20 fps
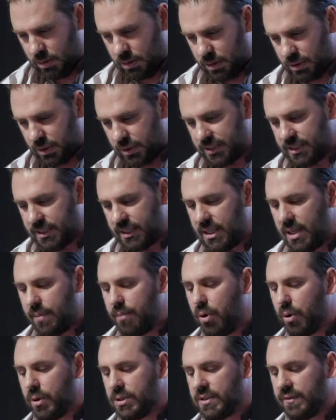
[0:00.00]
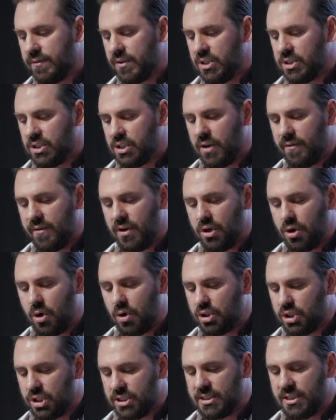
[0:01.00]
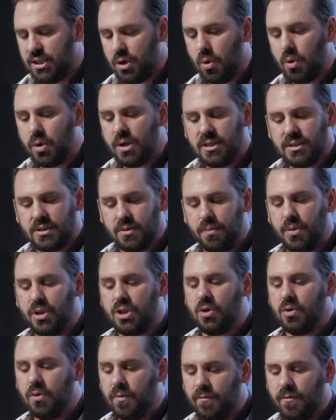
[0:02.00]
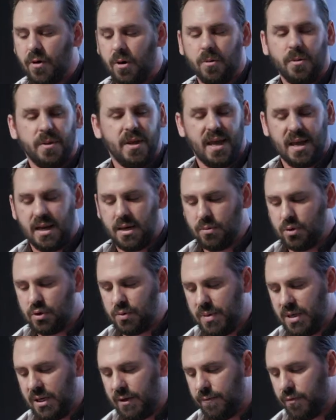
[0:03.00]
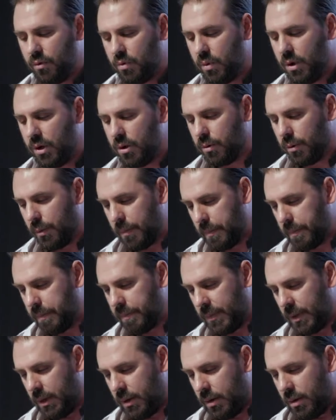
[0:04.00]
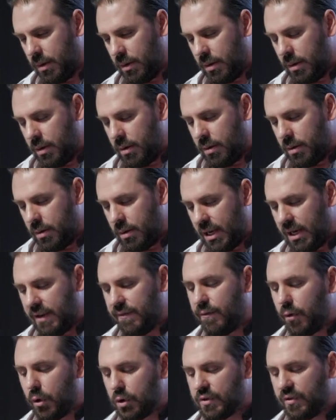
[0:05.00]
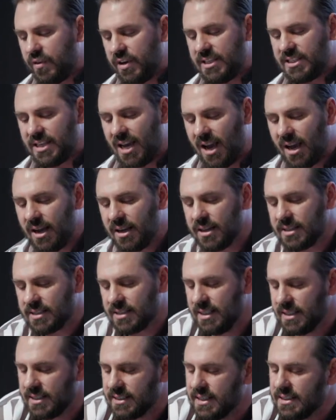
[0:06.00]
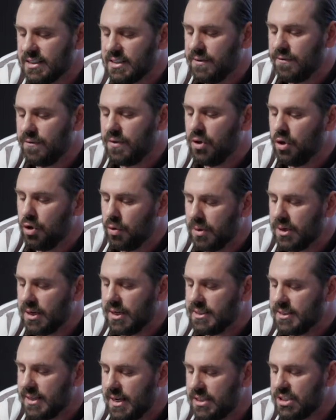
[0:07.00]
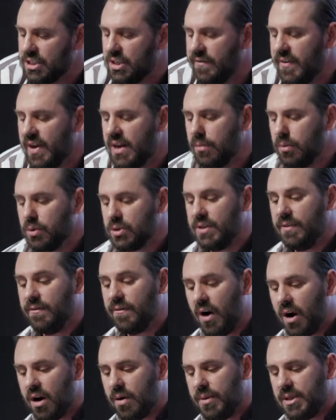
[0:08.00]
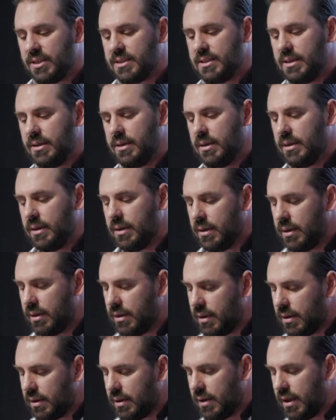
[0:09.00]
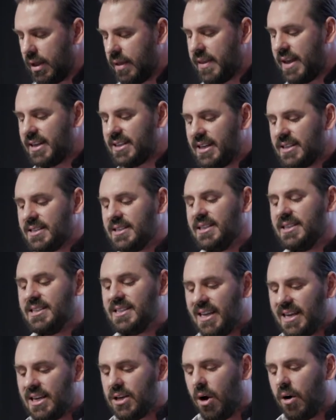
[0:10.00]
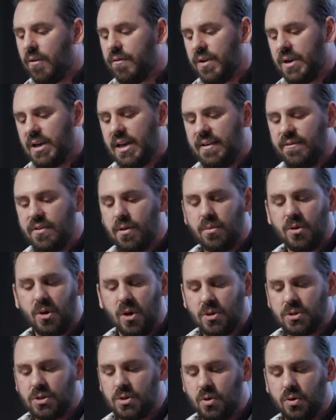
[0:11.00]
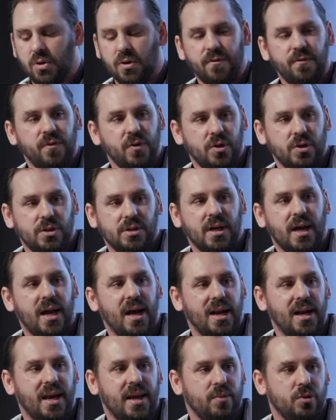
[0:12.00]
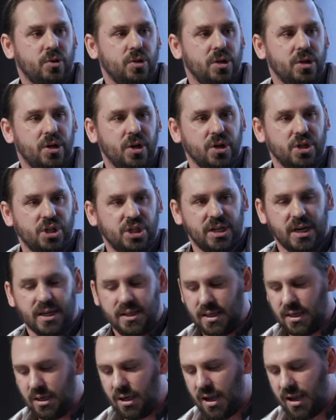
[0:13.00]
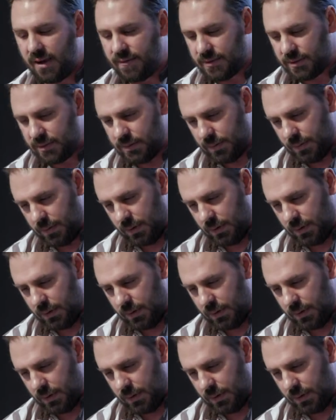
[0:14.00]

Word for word: stressing the importance of conserving not just the organism but the Umwelt, the animal's meaningful world. And he forcefully targets the excessive humanization of animals' environments that does indeed often leave them lost or confused, unable to negotiate their lives.